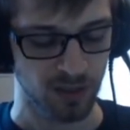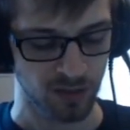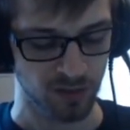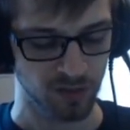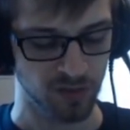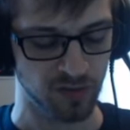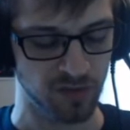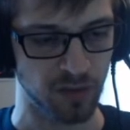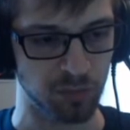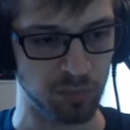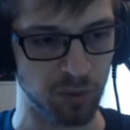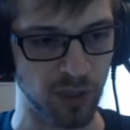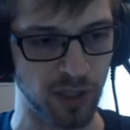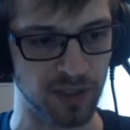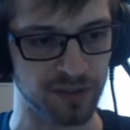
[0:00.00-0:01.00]

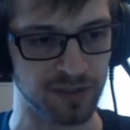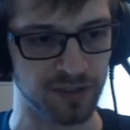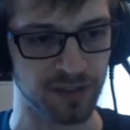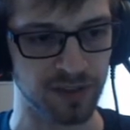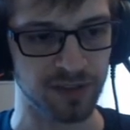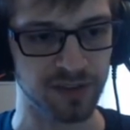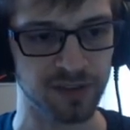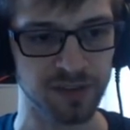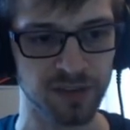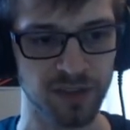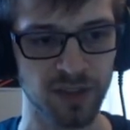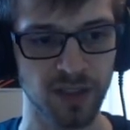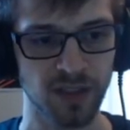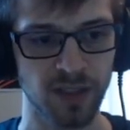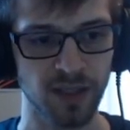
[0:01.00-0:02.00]
subprocess
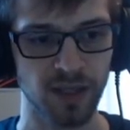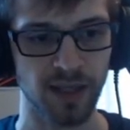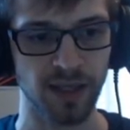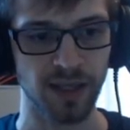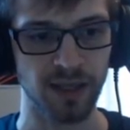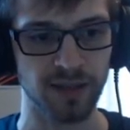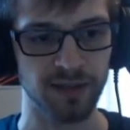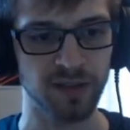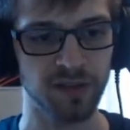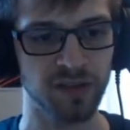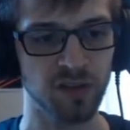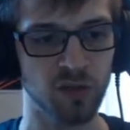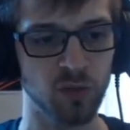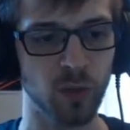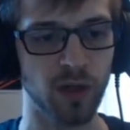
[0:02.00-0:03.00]
and this
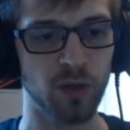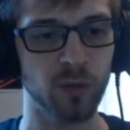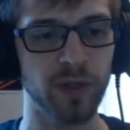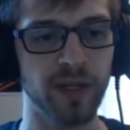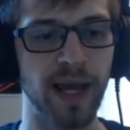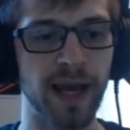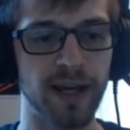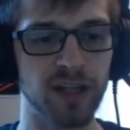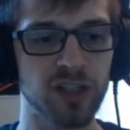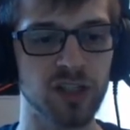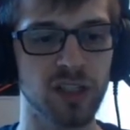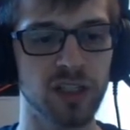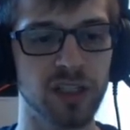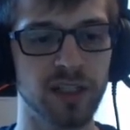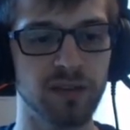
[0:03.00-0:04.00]
is where we
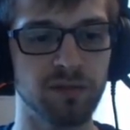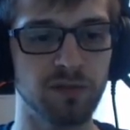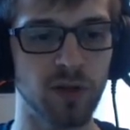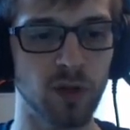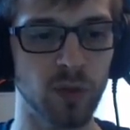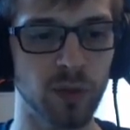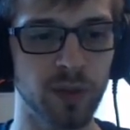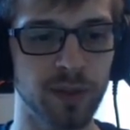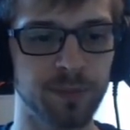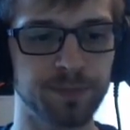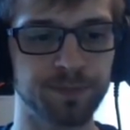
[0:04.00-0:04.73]
actually invoke